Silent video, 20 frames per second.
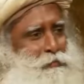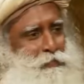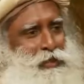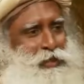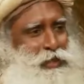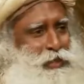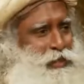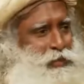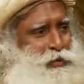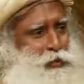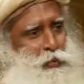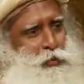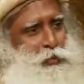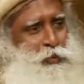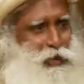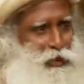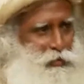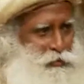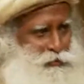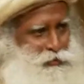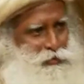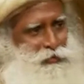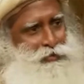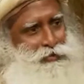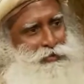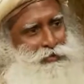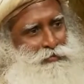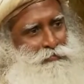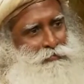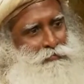making its own
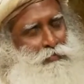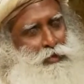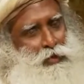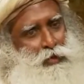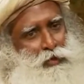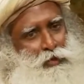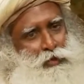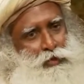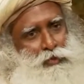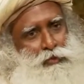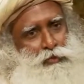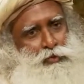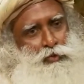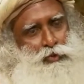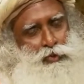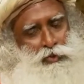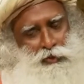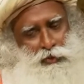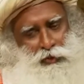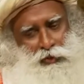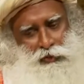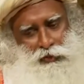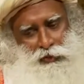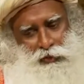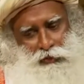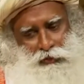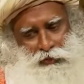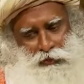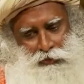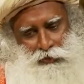rounds. So it needs
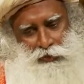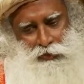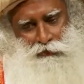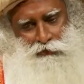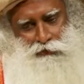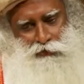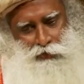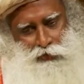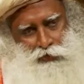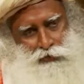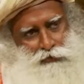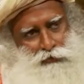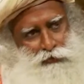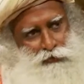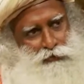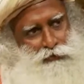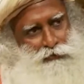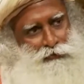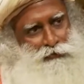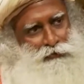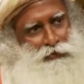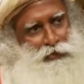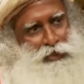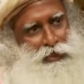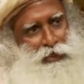a little forceful